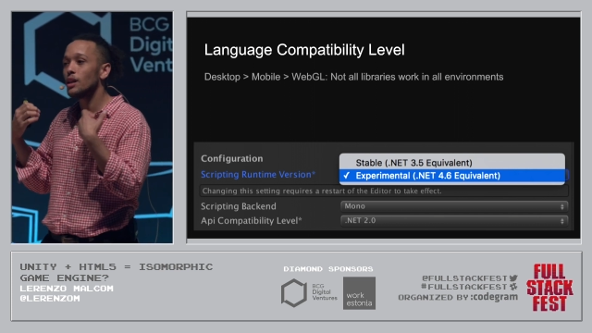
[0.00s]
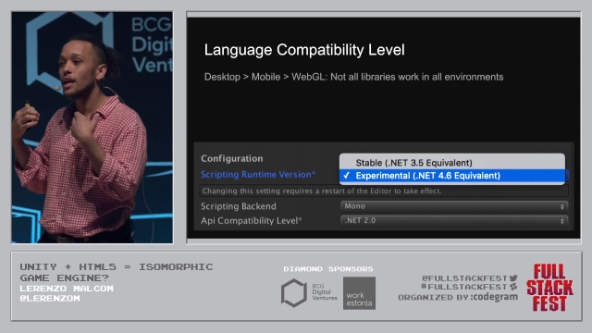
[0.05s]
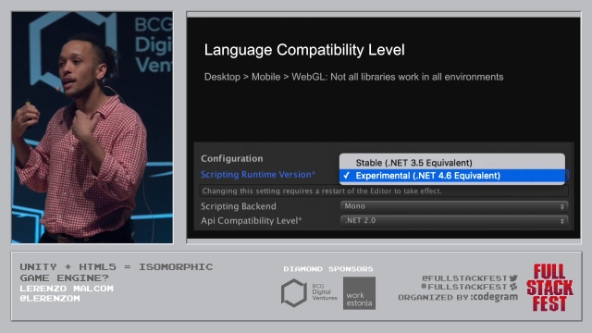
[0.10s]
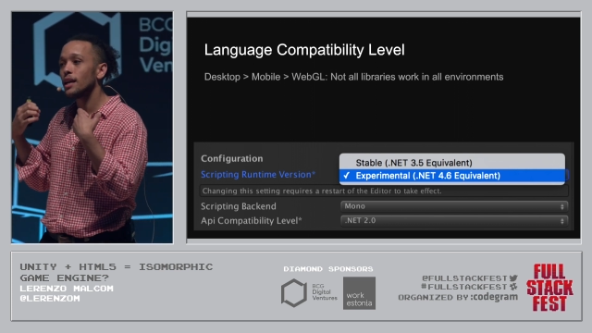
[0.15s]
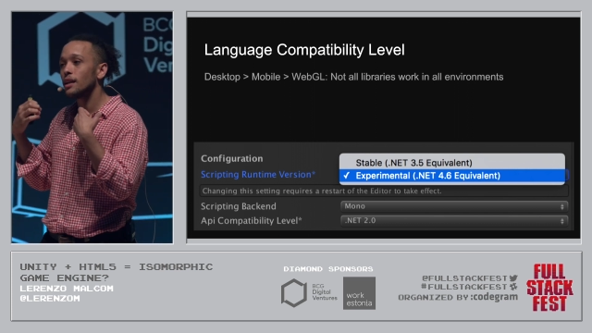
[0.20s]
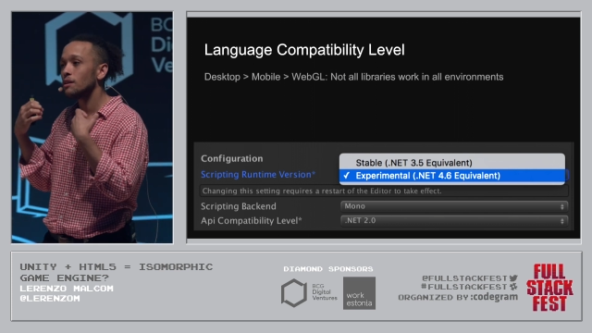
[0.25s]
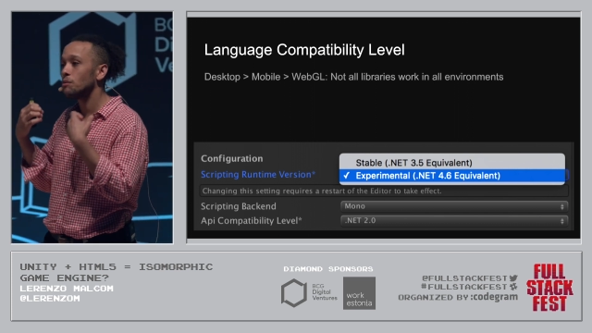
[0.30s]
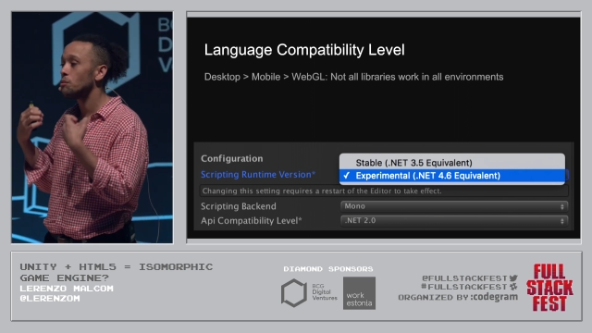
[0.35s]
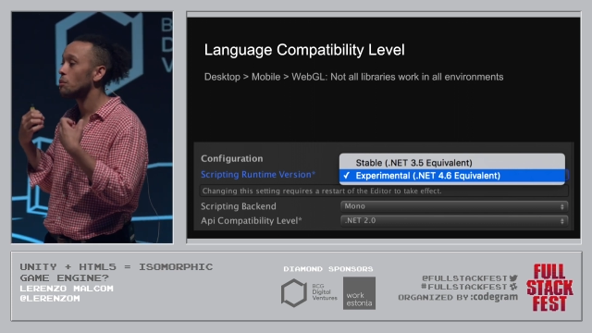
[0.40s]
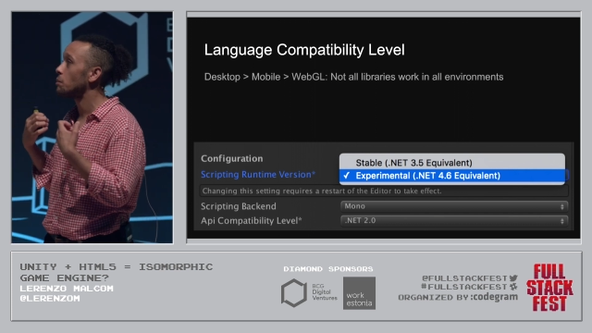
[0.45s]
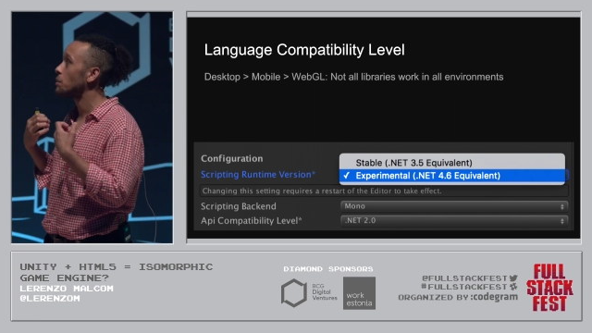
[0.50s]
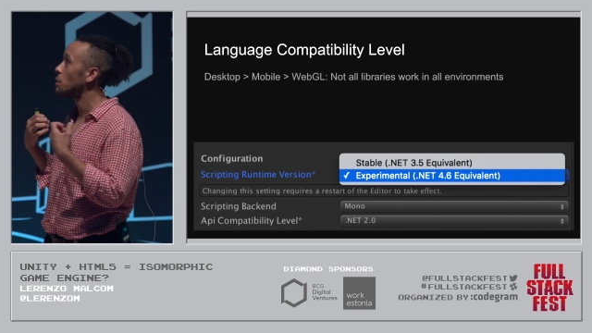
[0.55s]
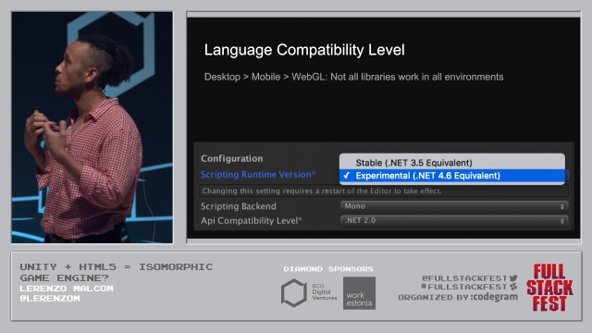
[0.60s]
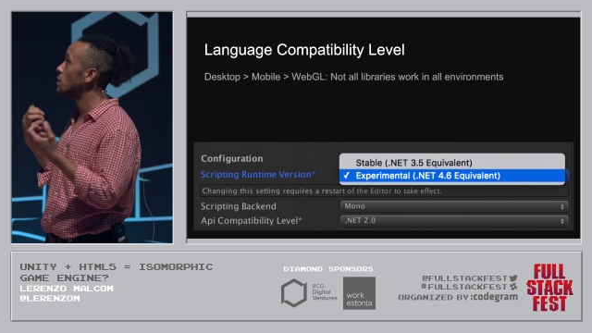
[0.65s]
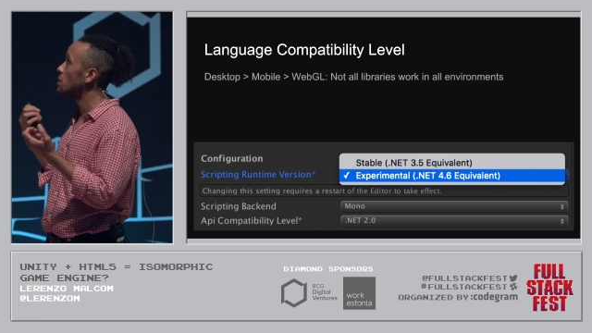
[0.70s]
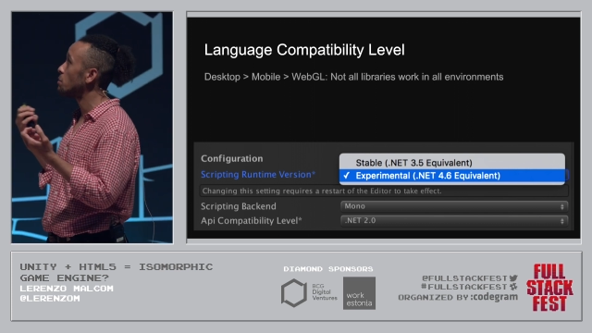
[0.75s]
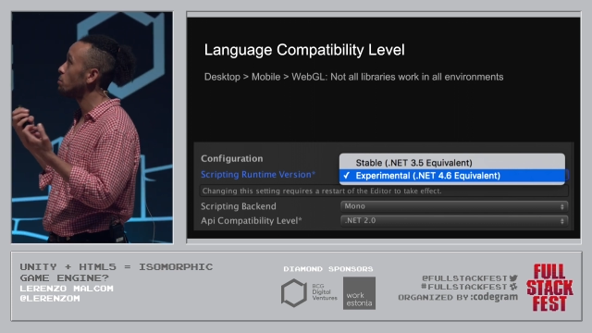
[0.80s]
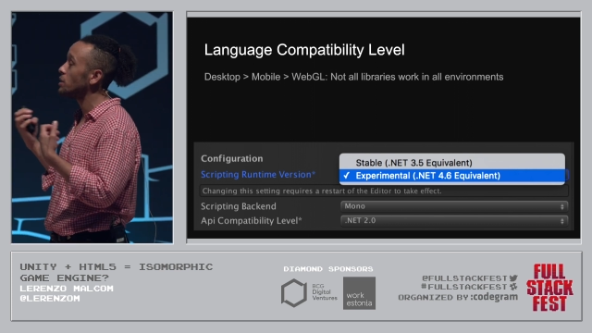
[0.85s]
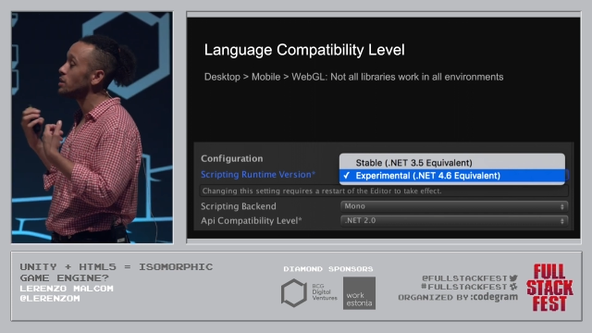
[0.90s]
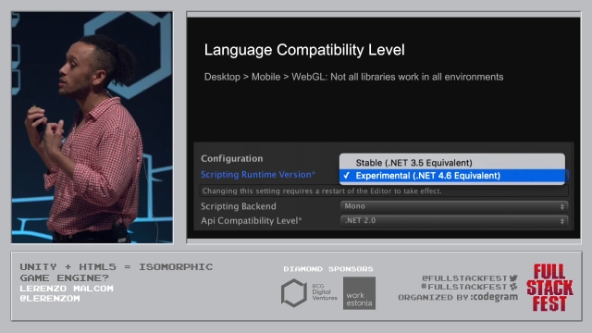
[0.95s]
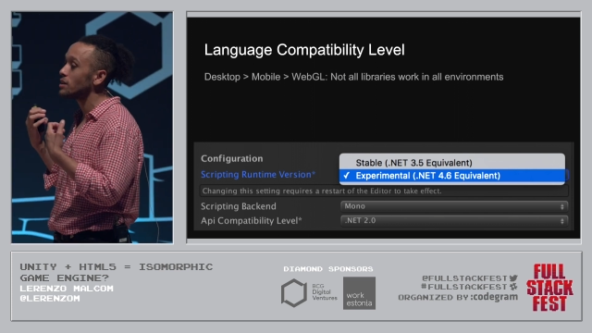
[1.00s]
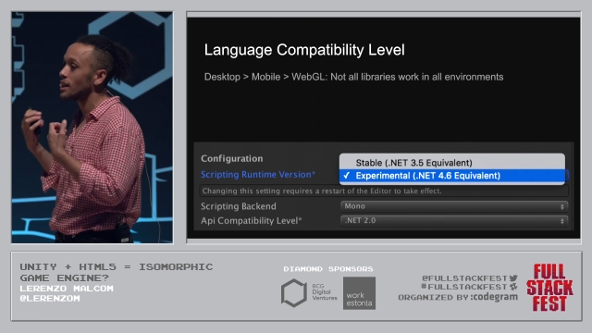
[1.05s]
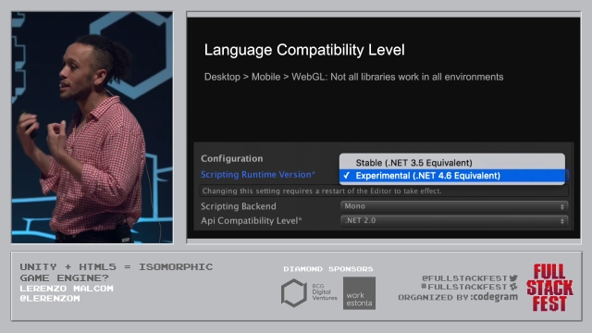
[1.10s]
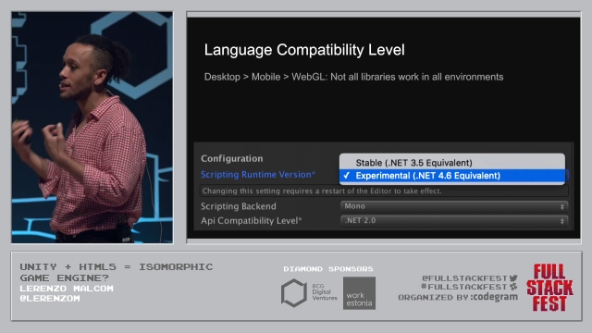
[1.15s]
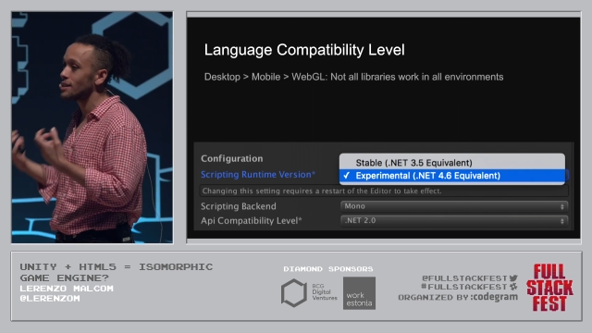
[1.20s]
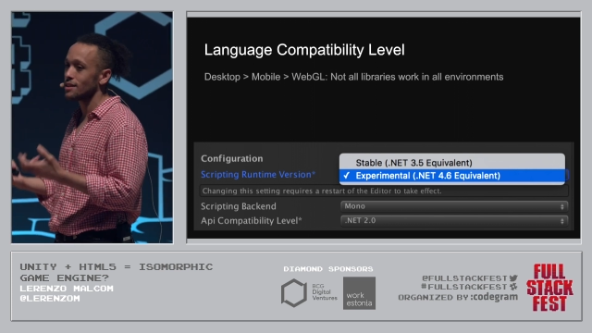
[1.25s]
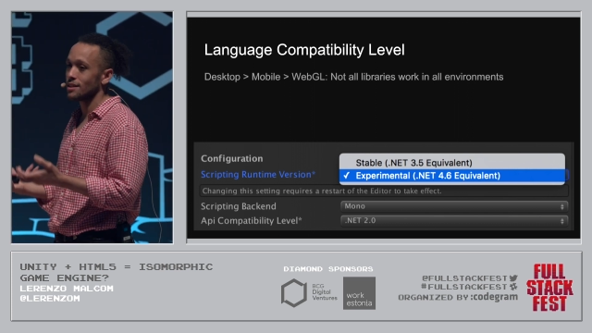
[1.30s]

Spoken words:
in when we want to build things,